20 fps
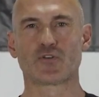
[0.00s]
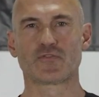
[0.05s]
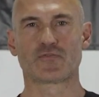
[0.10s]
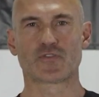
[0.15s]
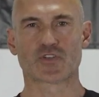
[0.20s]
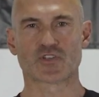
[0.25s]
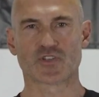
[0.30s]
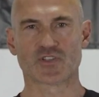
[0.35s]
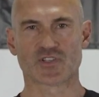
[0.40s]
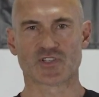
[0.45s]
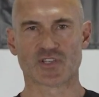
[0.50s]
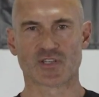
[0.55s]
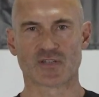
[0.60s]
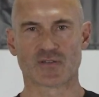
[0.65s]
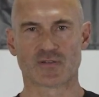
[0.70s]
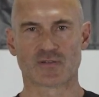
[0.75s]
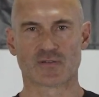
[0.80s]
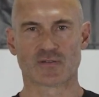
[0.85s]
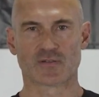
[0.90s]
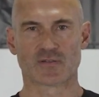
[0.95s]
Have you ever
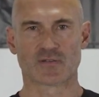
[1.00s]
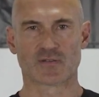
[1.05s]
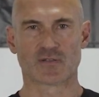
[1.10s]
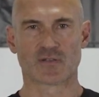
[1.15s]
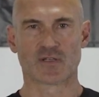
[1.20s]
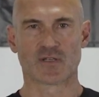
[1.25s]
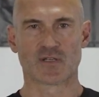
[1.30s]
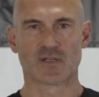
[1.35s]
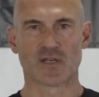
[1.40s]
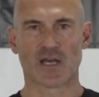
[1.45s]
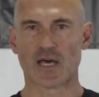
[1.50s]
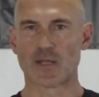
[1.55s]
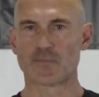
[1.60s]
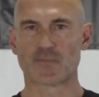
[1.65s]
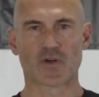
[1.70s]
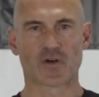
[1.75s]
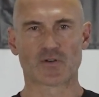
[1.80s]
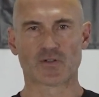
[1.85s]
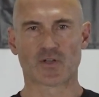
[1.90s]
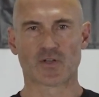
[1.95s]
asked yourself the
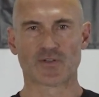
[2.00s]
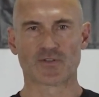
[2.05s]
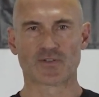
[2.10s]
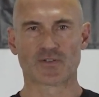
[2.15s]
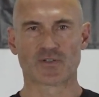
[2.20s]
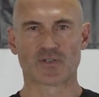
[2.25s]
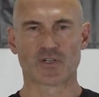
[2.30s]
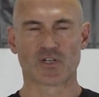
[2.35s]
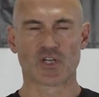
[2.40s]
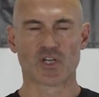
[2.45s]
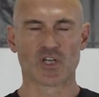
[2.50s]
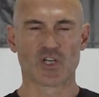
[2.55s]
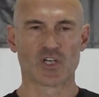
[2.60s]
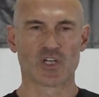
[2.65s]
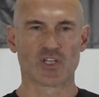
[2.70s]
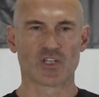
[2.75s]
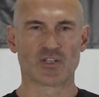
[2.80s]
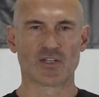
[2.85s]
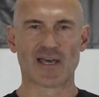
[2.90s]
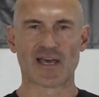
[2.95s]
question, how
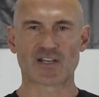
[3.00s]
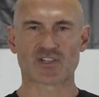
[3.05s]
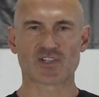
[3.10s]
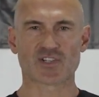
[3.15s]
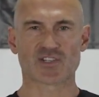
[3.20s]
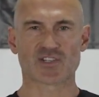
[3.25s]
does Pavel